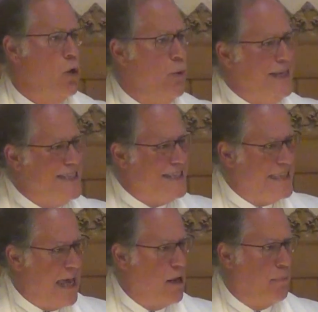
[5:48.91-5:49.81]
We
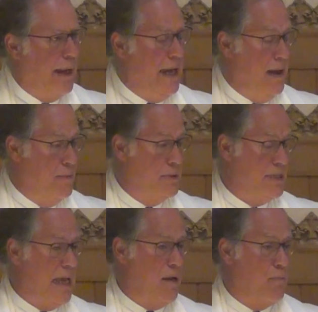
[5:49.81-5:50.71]

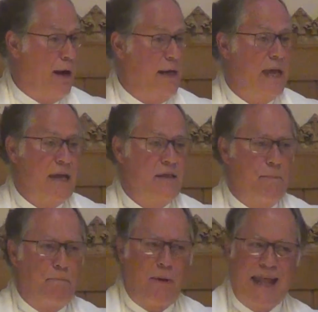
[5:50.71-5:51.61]
celebrate
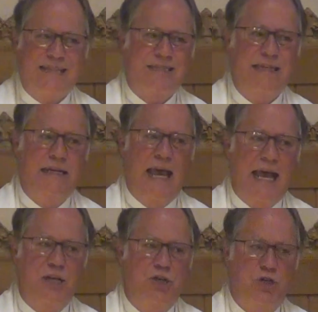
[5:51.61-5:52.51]
the blessing
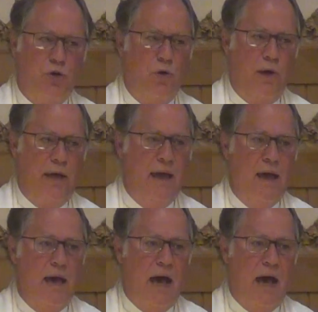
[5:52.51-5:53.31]
and joy